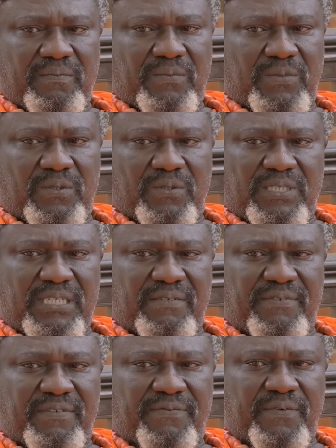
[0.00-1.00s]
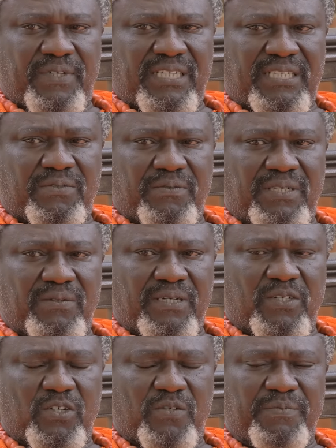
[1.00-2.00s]
Don't ever forget where you are
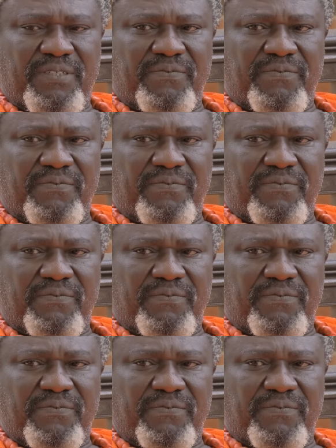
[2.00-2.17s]
coming